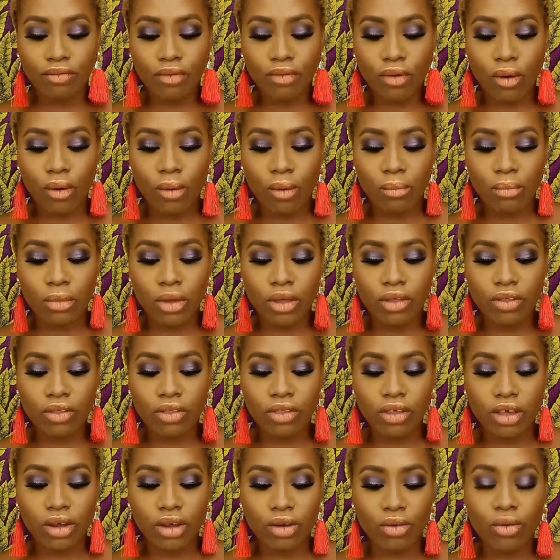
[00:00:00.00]
from
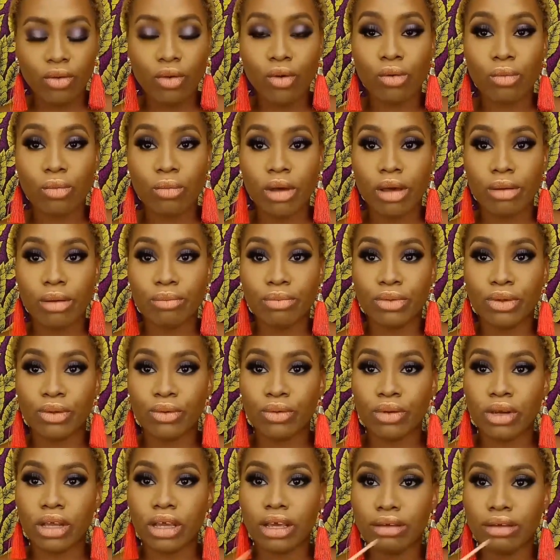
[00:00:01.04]
the Chroma
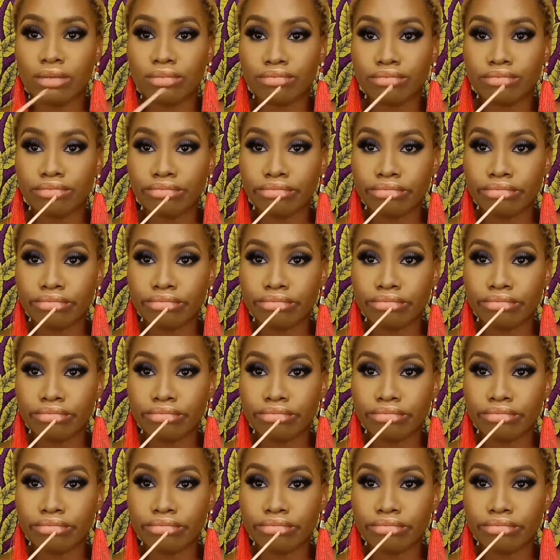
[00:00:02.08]
Beauty.